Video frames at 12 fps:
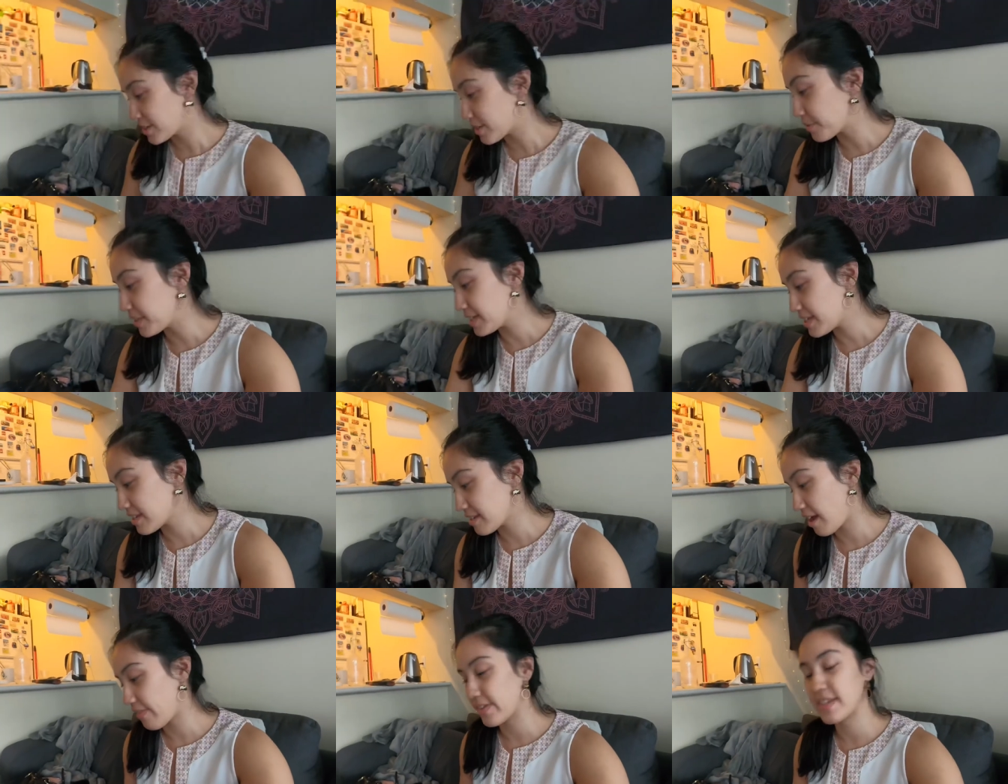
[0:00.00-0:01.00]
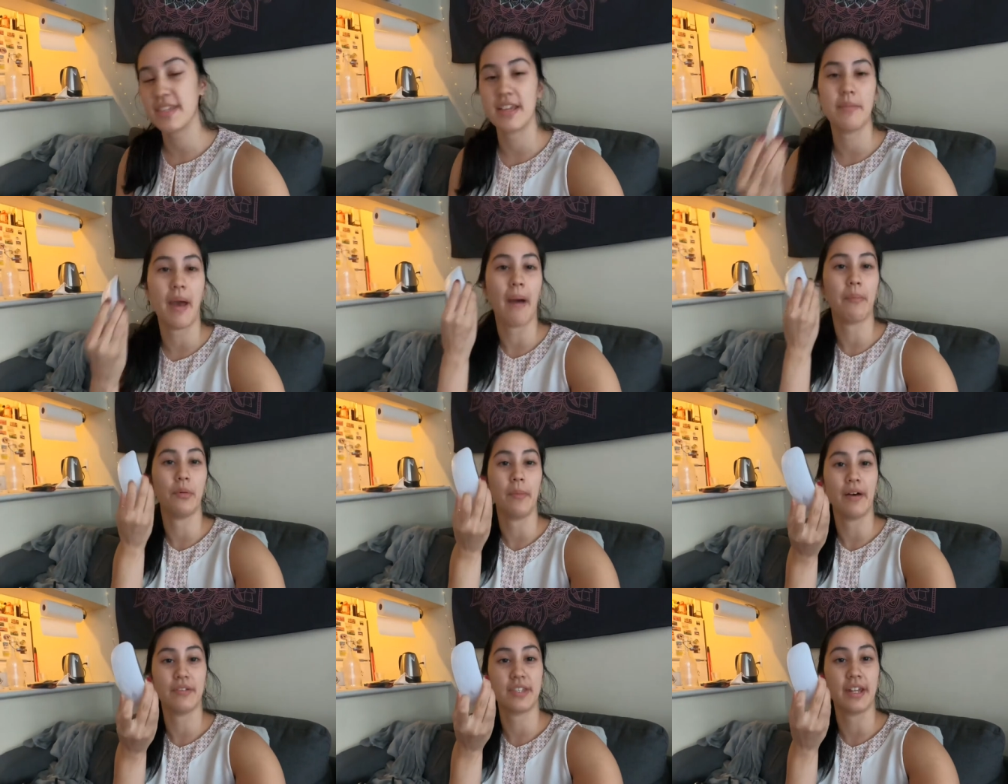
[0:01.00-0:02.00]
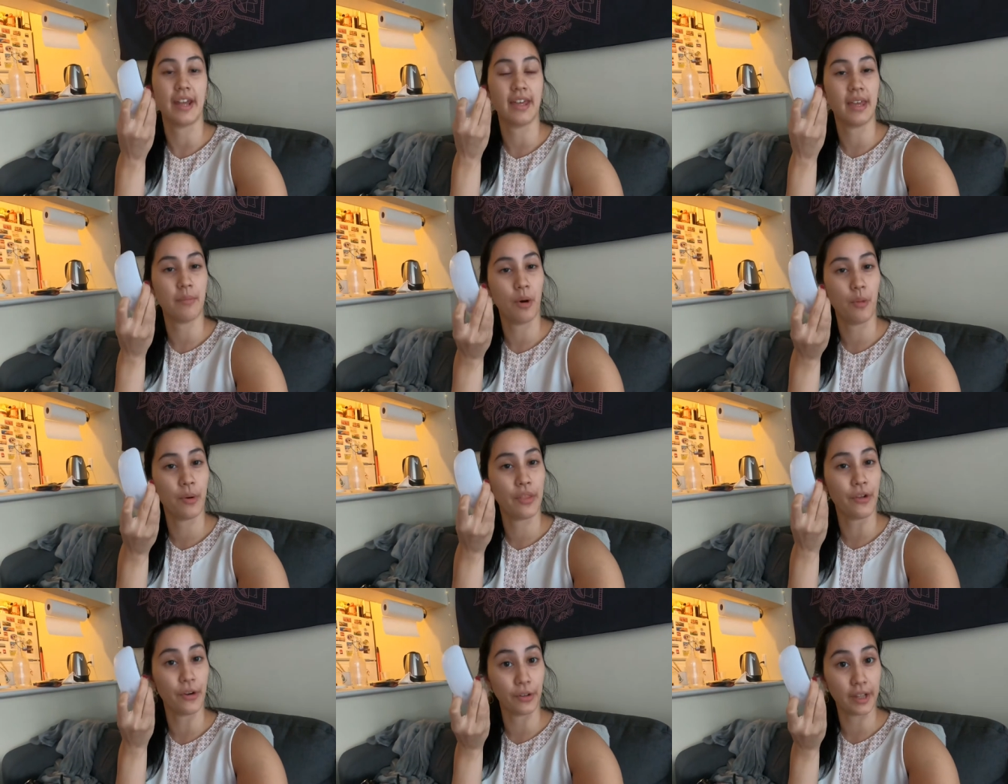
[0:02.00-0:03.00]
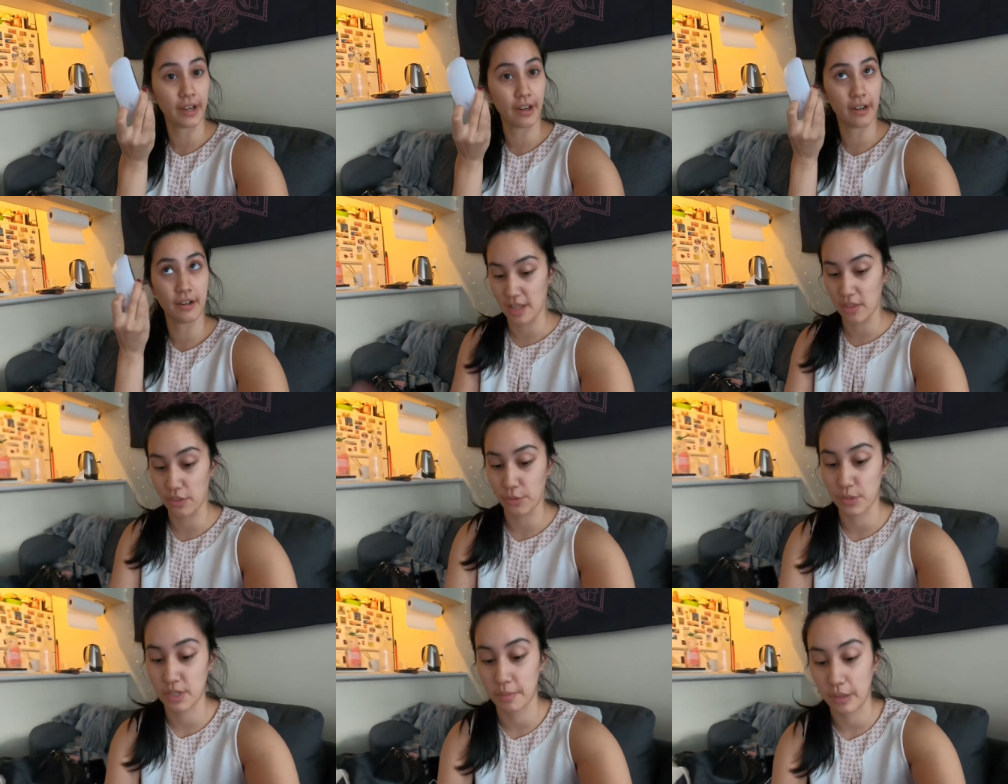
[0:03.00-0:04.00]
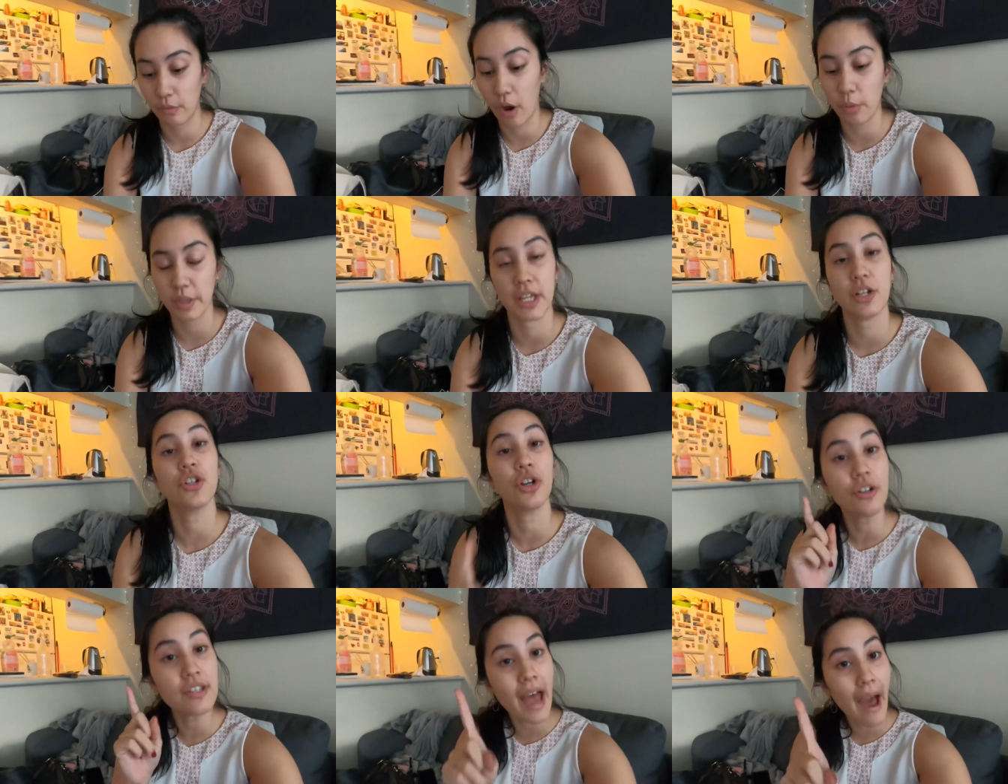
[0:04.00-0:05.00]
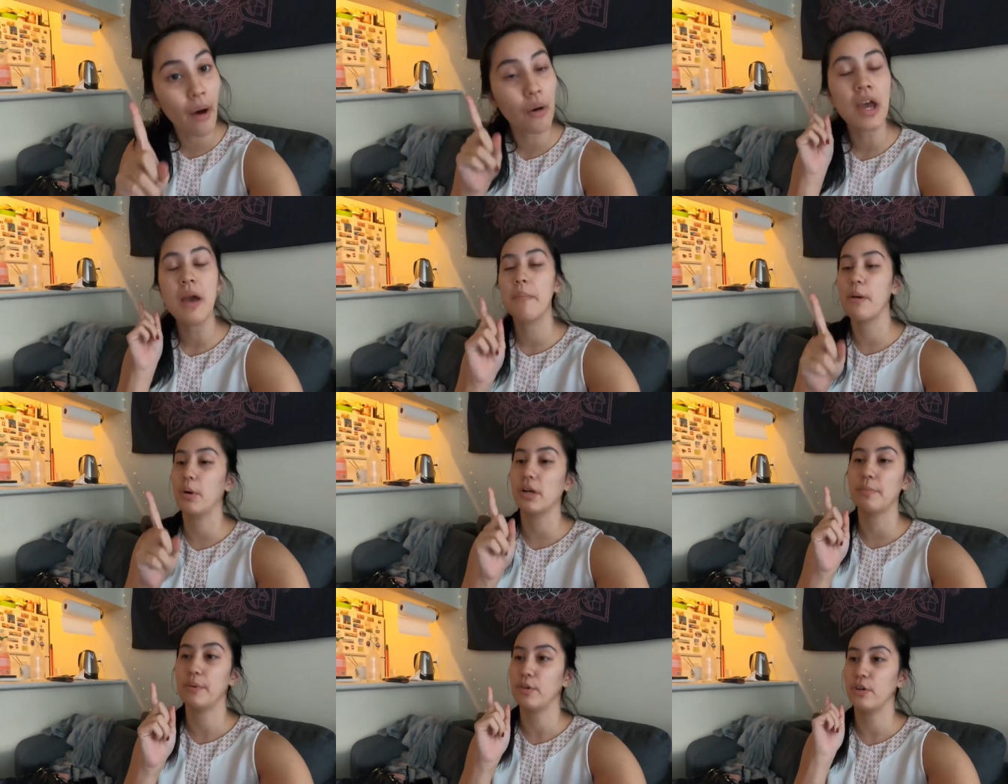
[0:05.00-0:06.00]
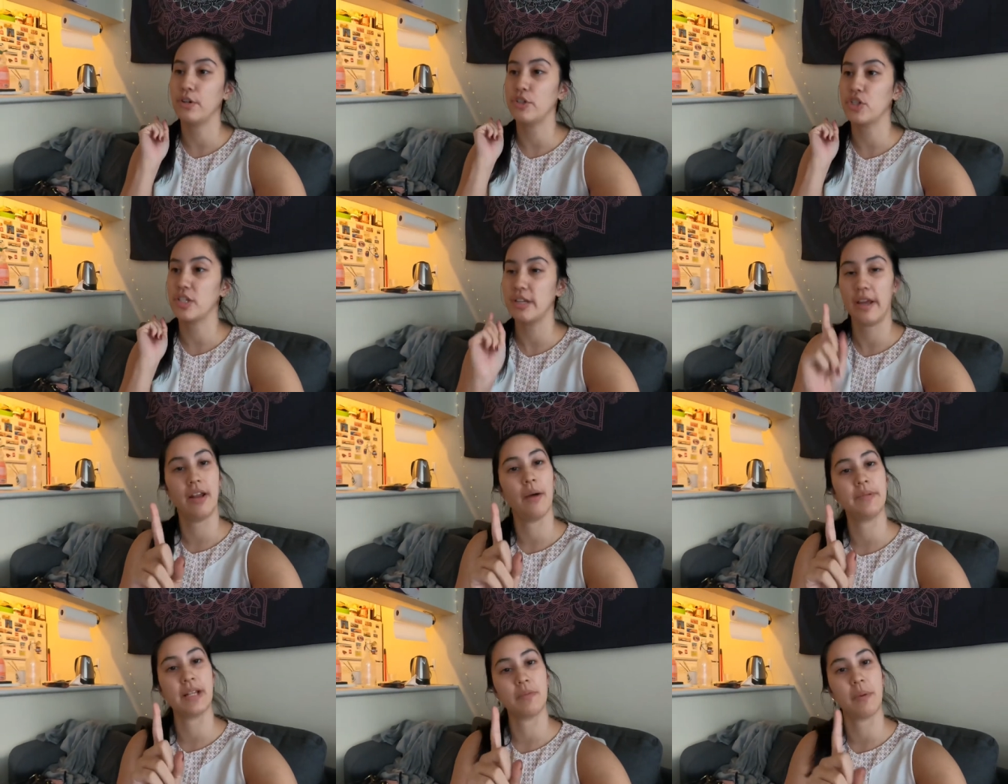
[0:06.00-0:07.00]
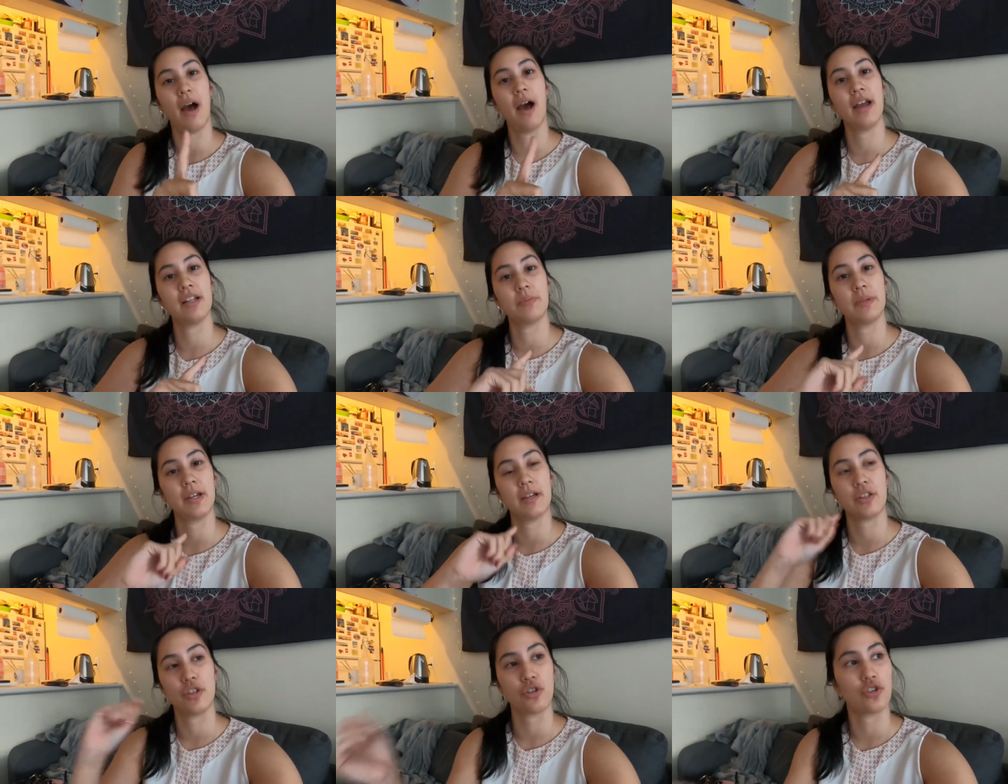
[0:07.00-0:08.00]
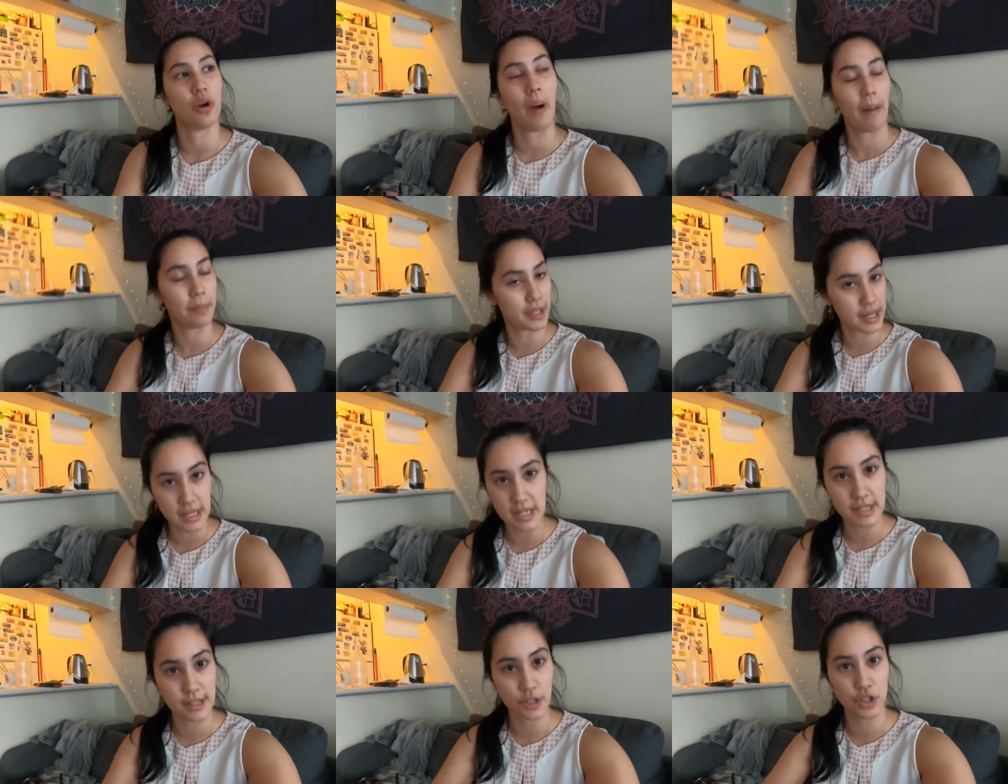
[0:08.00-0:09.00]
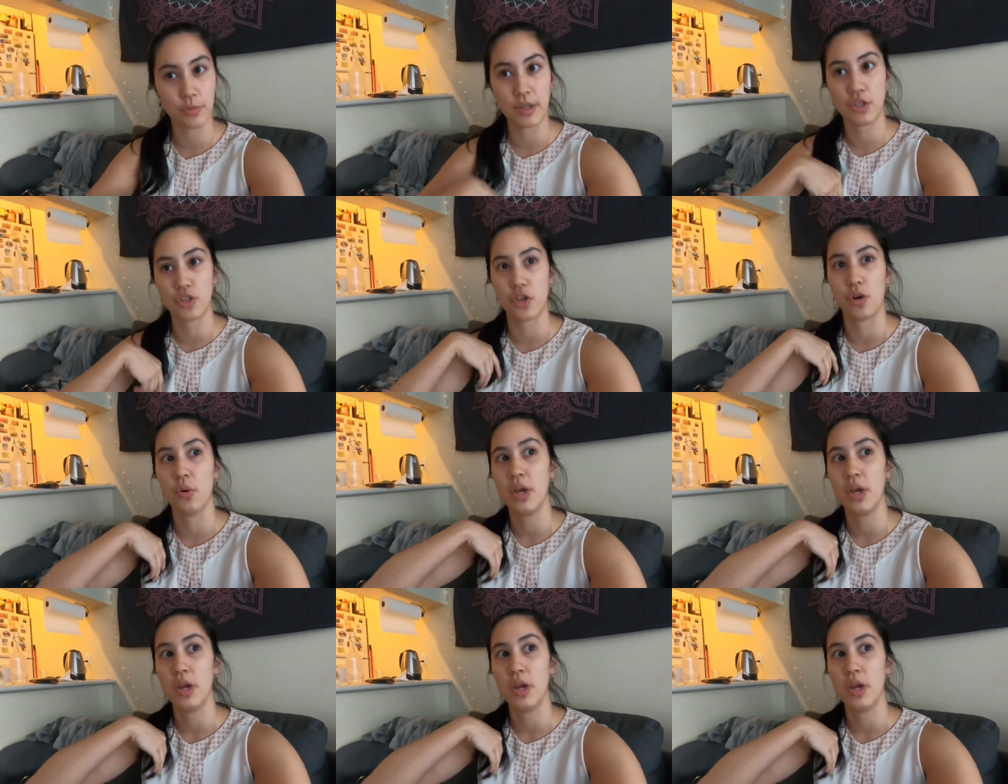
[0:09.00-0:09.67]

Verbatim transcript: So this is not the same Apple mouse that I came home with earlier. I thought there was something wrong with it. Turns out my work computer is just 10 updates behind because there's no Apple ID sync to it, so